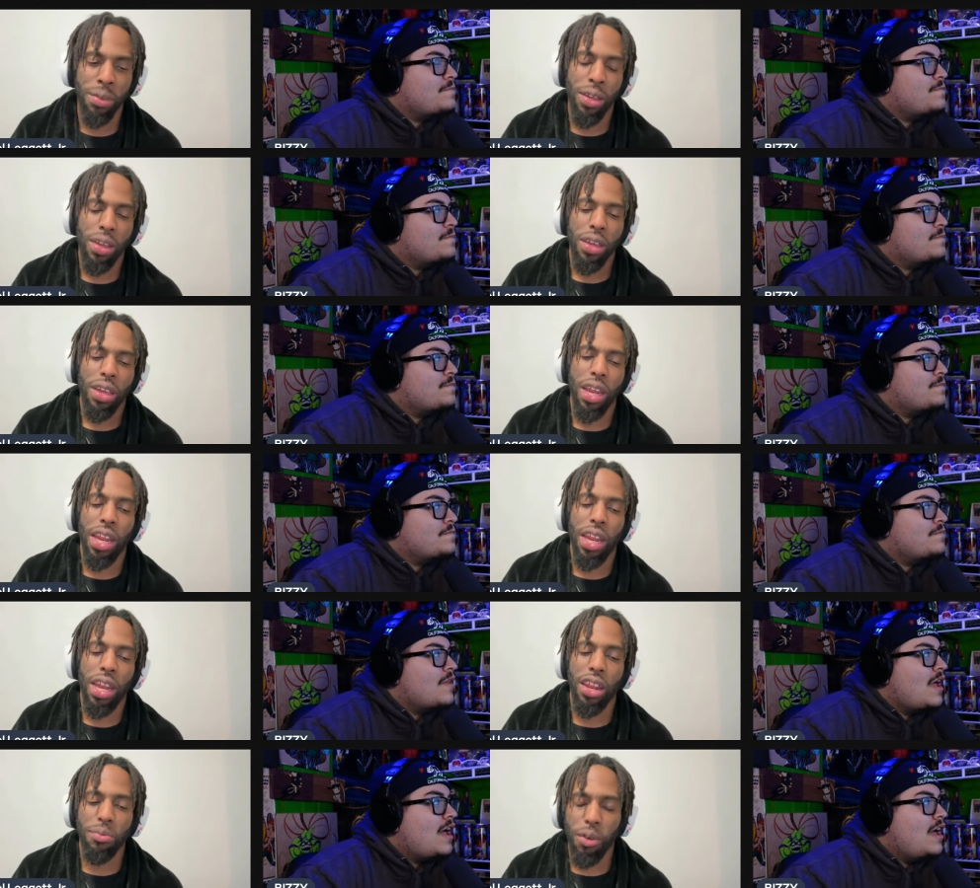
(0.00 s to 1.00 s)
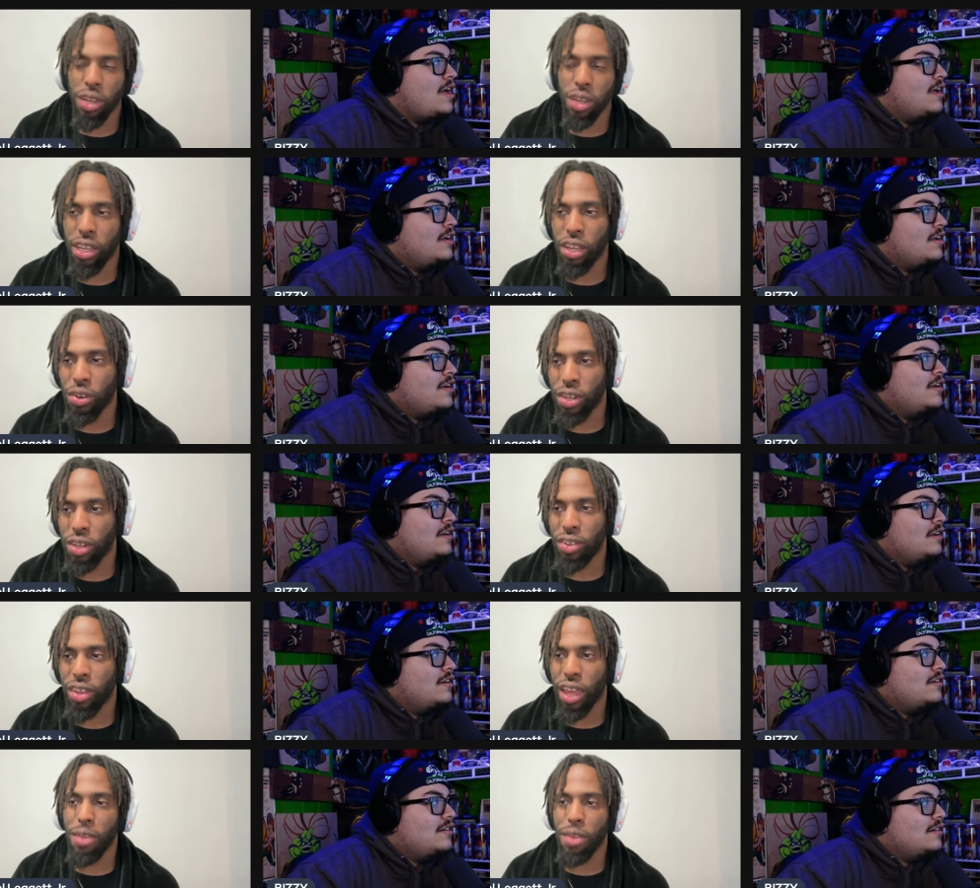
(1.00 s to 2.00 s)
Speaker 1: And then they both try to go and
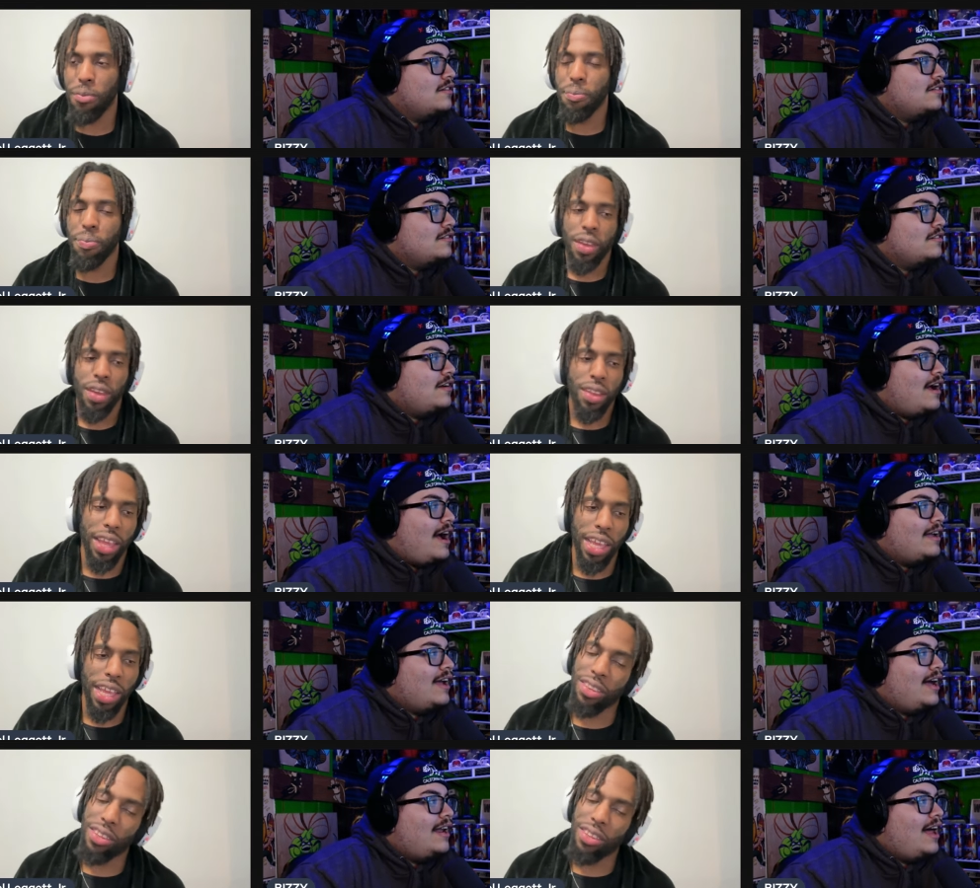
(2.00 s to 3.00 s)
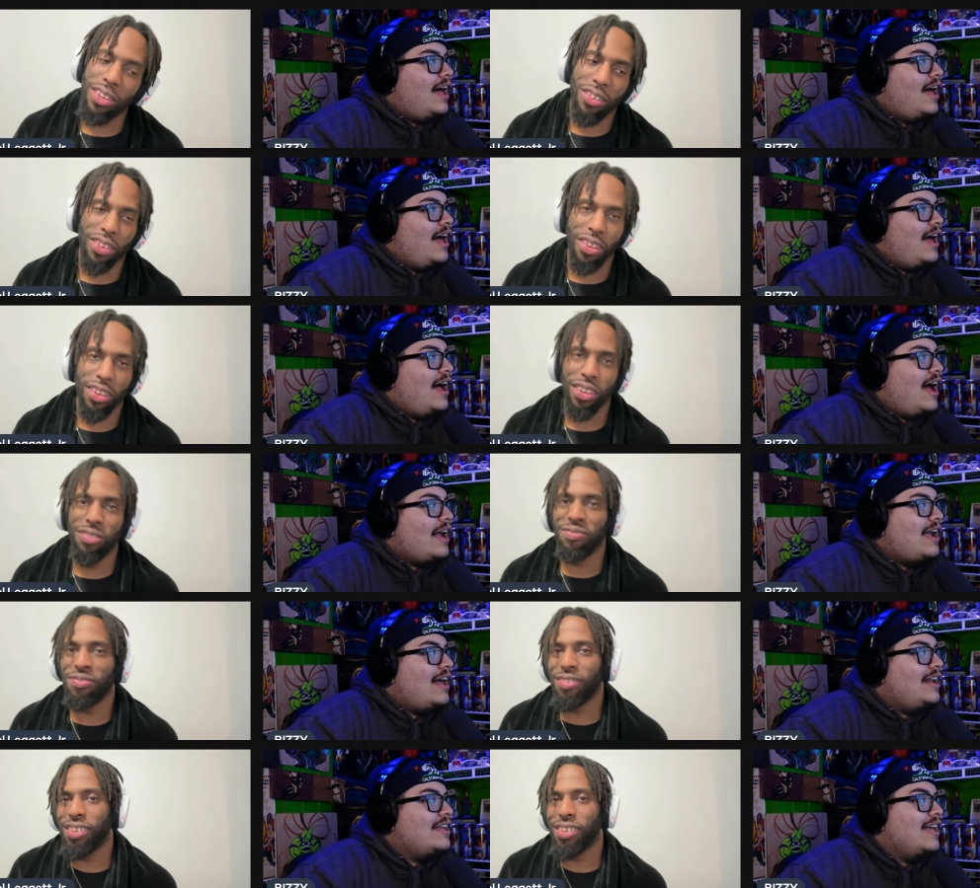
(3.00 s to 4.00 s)
escape. They get I to kinda, the ship.
Speaker 2: I
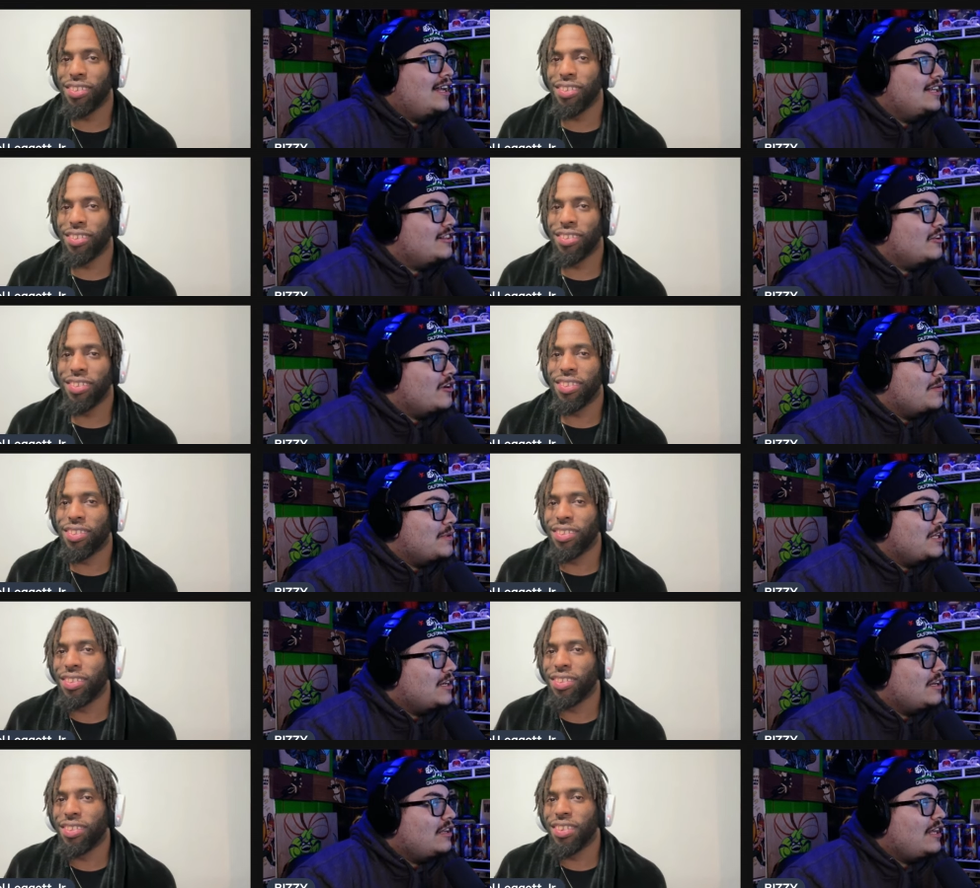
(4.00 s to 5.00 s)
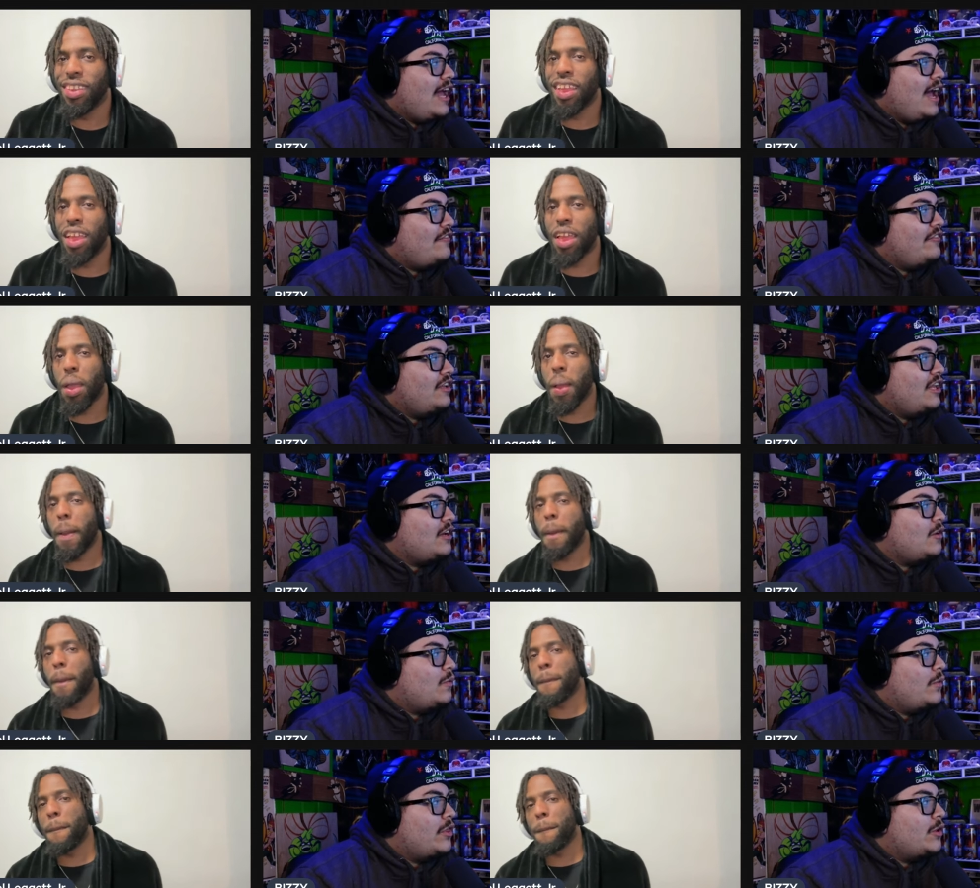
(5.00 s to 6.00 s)
kind of get it though. I mean, yeah, I feel like
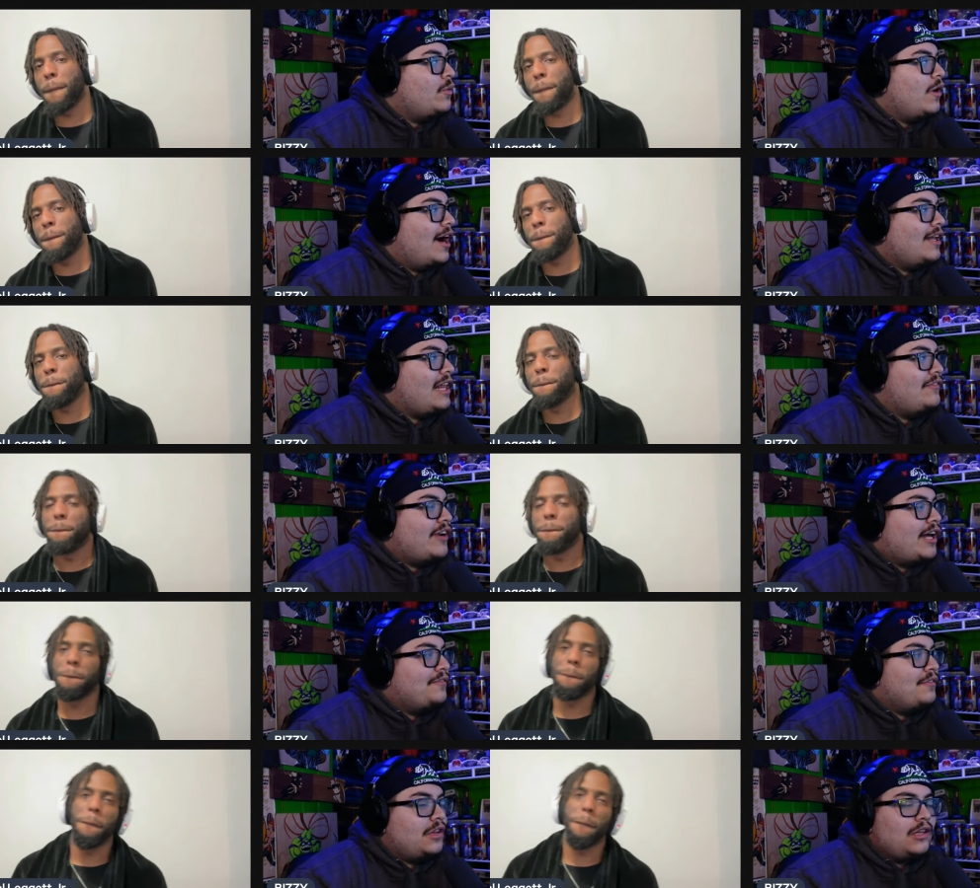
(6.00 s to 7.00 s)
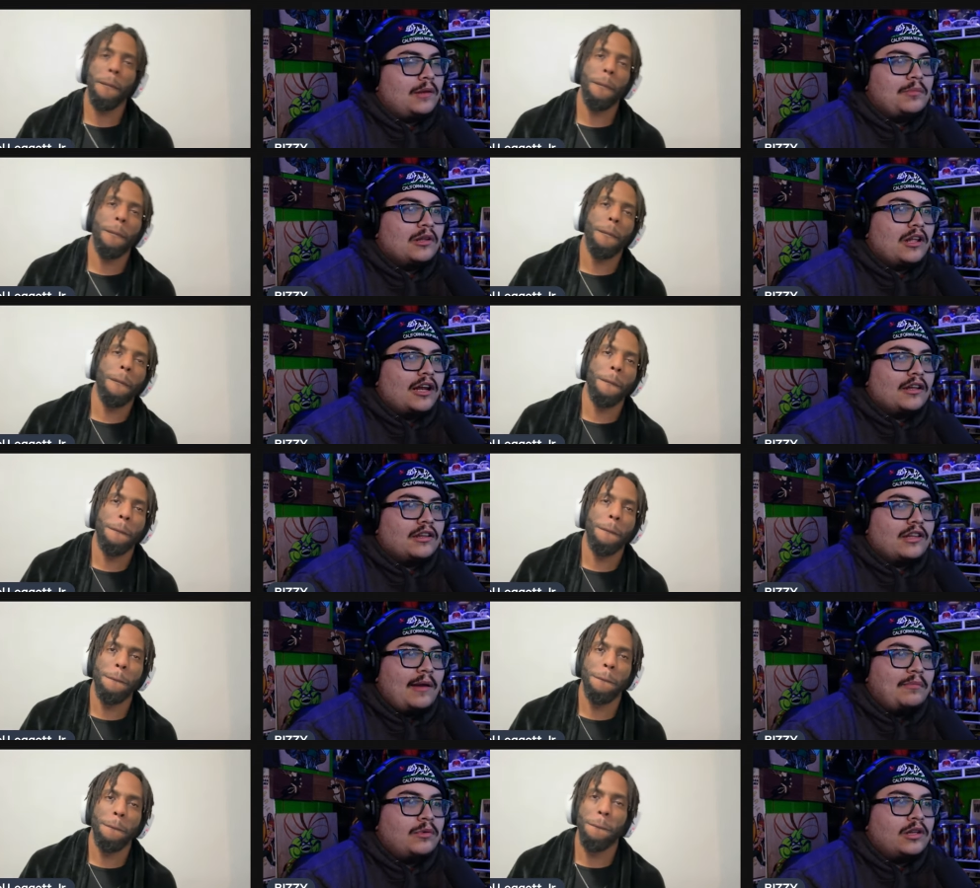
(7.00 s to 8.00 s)
with Kwan, they've kind of skipped a lot of
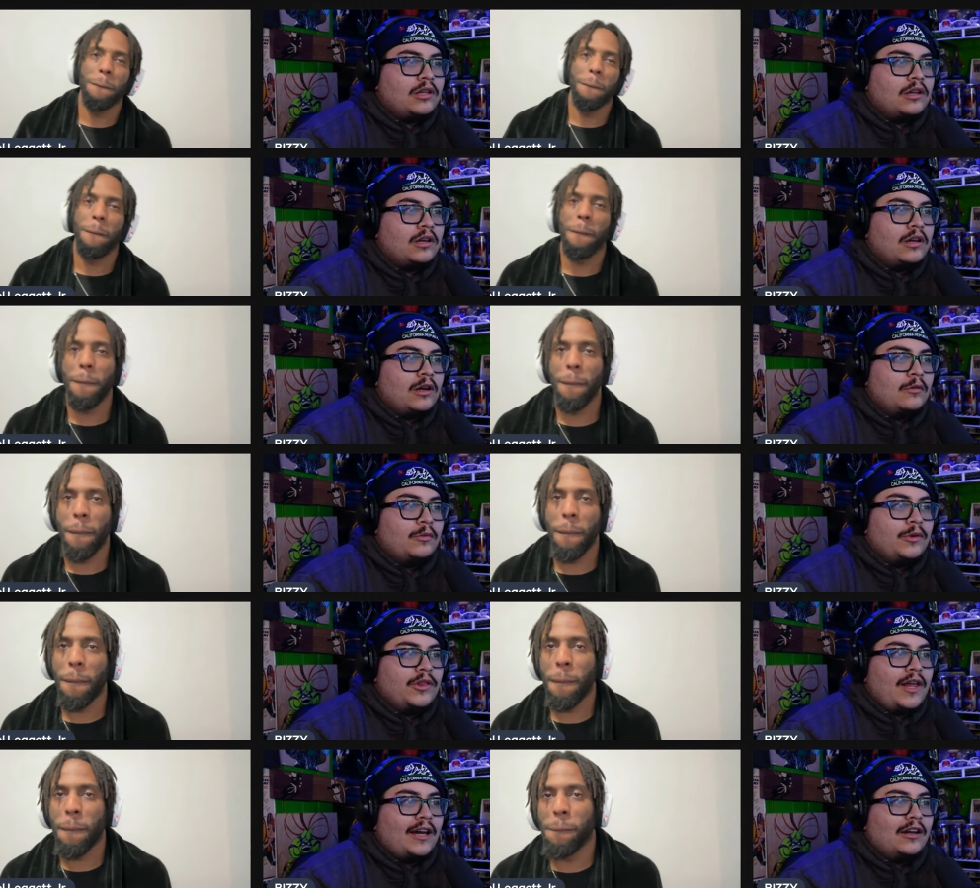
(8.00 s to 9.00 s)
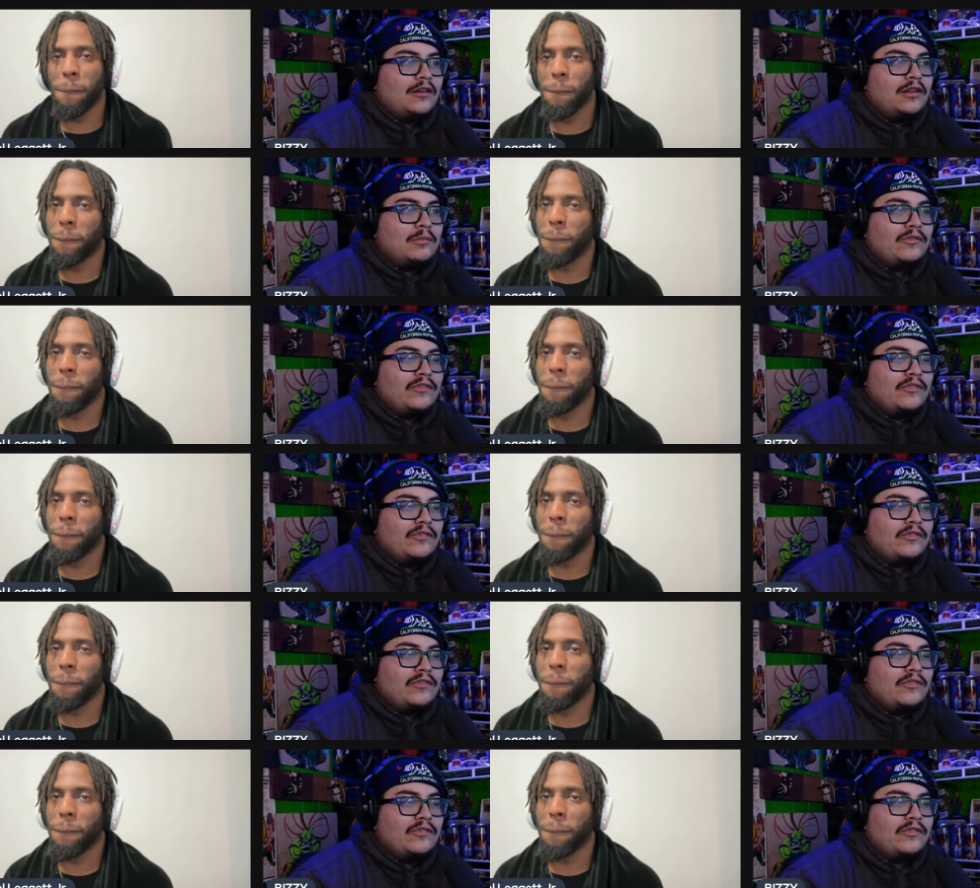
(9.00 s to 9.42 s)
steps with like some of